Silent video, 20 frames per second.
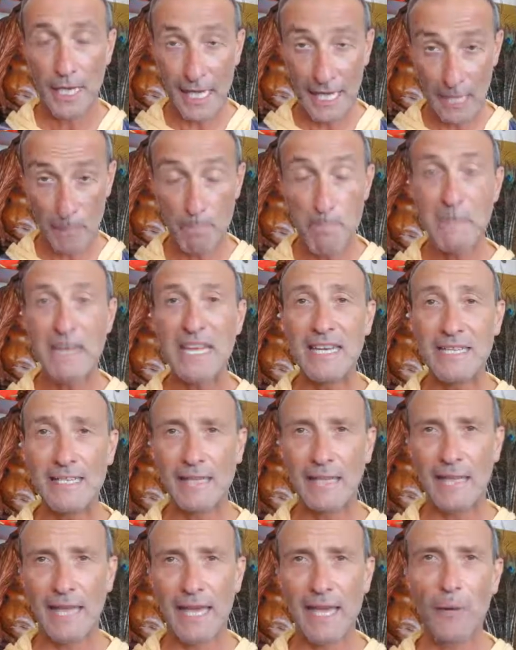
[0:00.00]

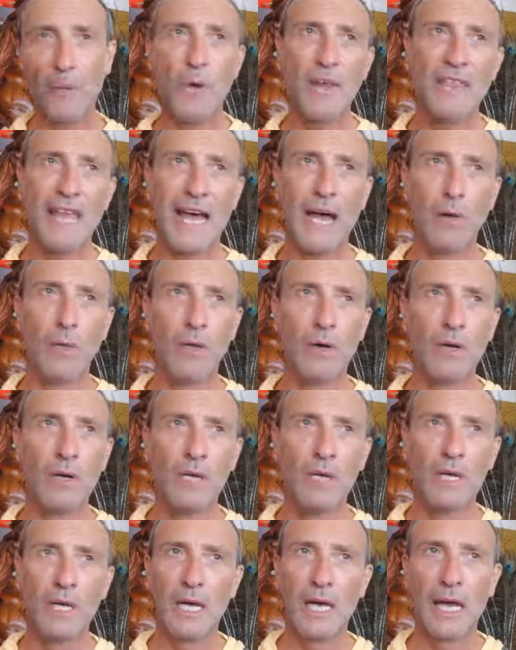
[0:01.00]
immediately without
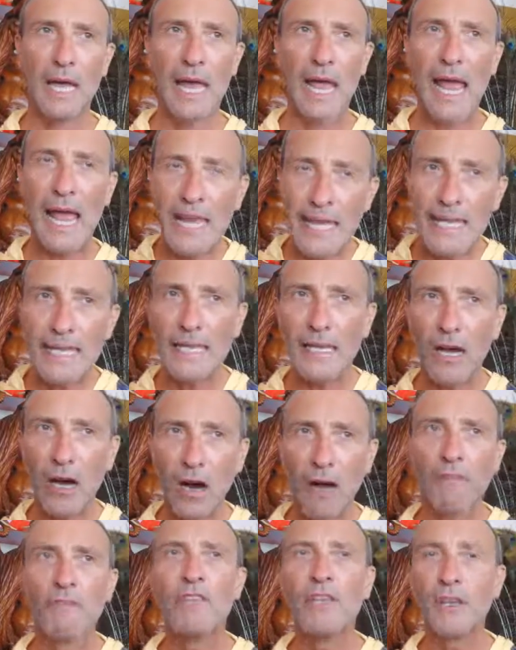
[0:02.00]
any
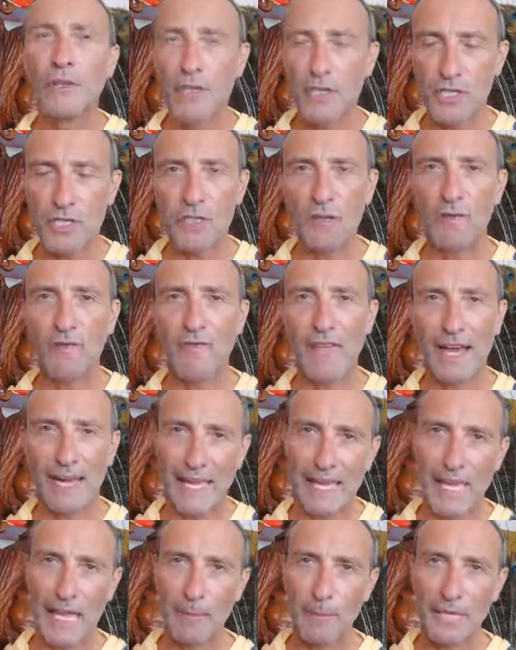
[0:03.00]
of the other stuff that
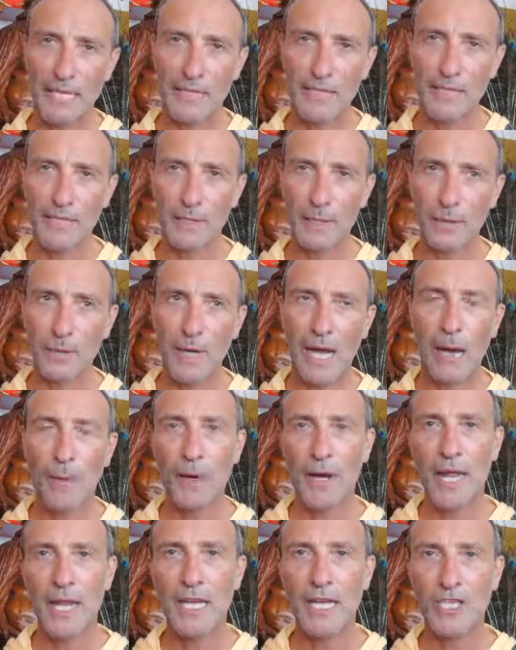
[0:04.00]
came into our
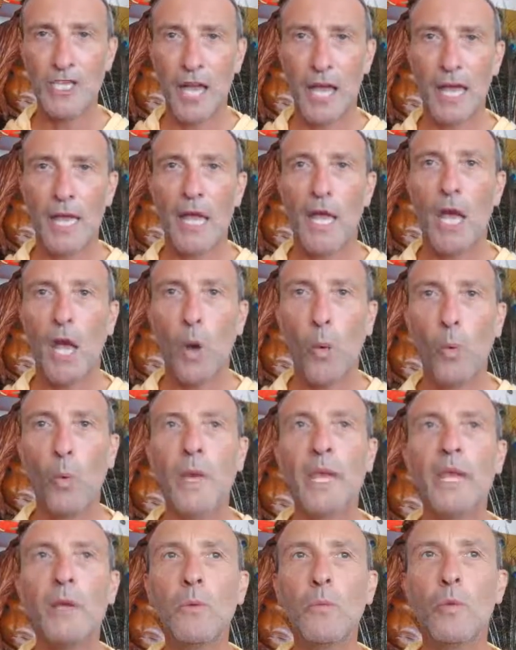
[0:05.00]
energy,
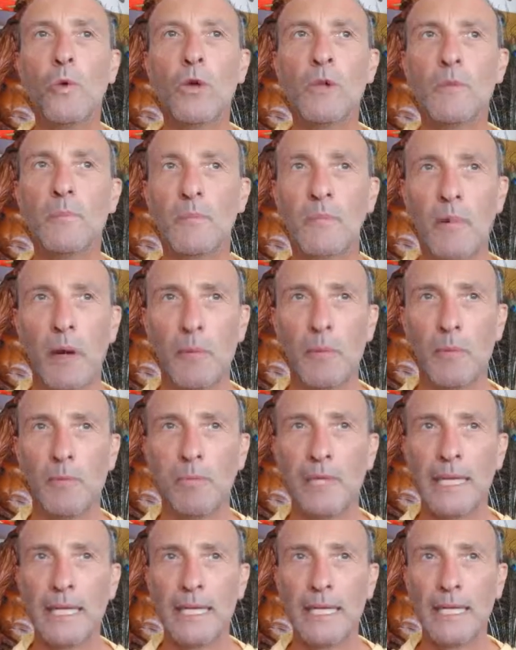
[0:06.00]
we would
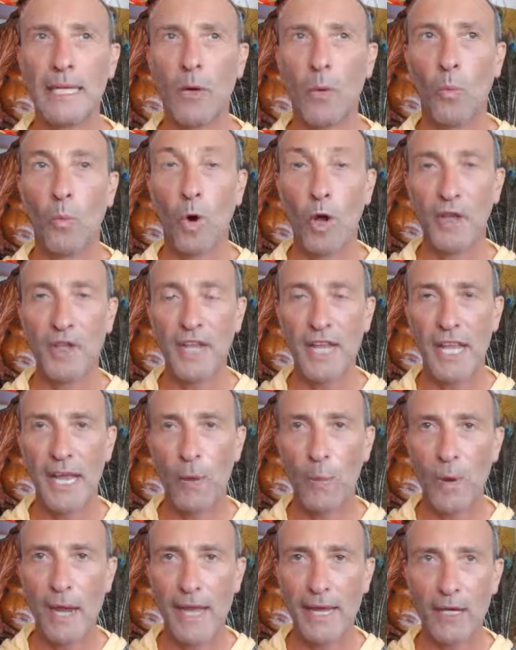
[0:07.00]
probably one day
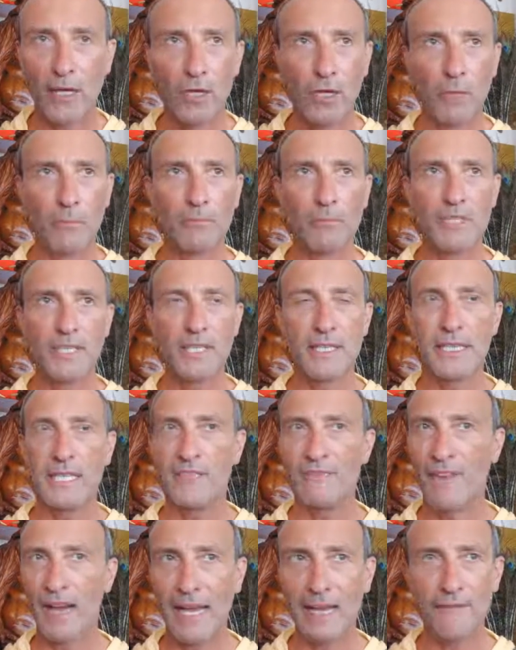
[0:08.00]
wake up to this
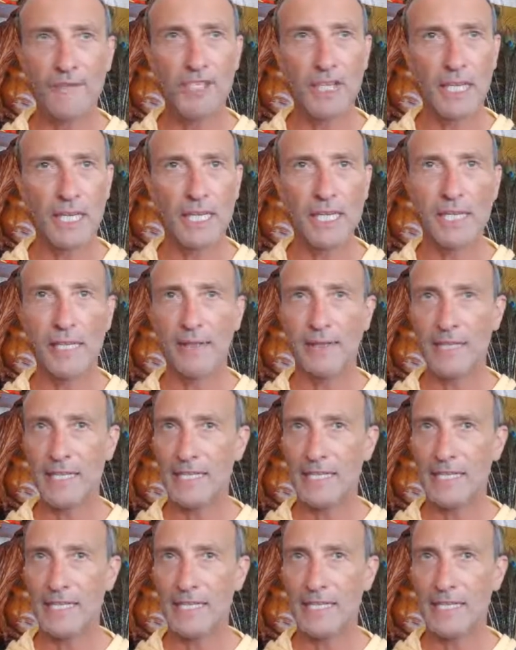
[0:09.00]
5G,